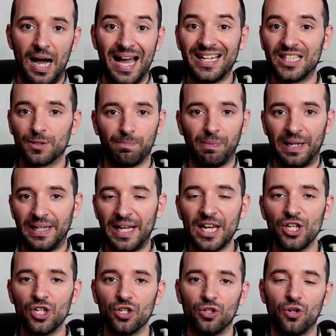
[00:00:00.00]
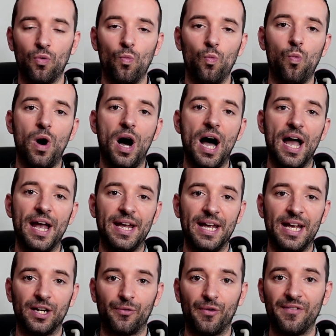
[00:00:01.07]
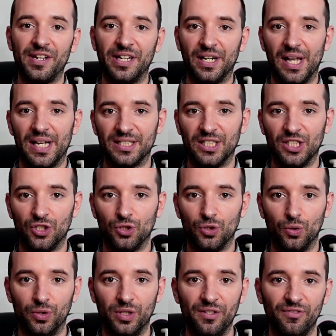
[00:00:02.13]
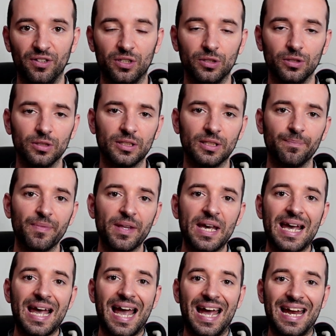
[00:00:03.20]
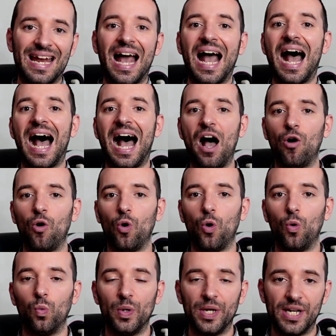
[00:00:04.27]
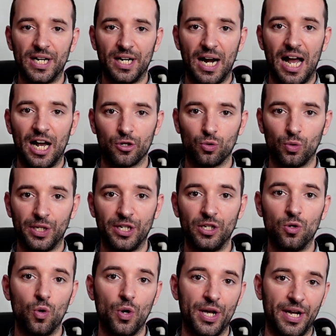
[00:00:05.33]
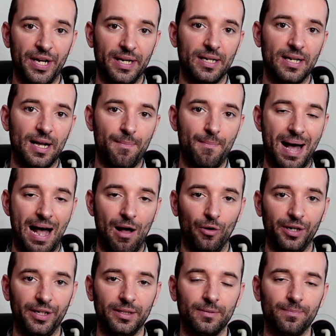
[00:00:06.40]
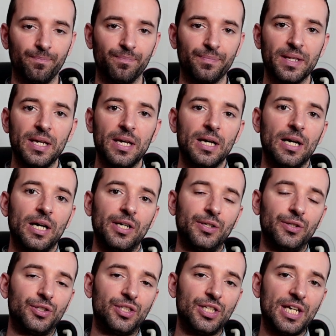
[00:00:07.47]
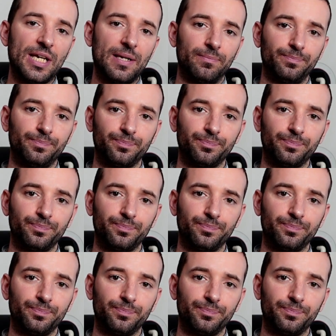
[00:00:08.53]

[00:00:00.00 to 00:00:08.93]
explanation on why engraving glass is so difficult and how we are actually going about it. You see,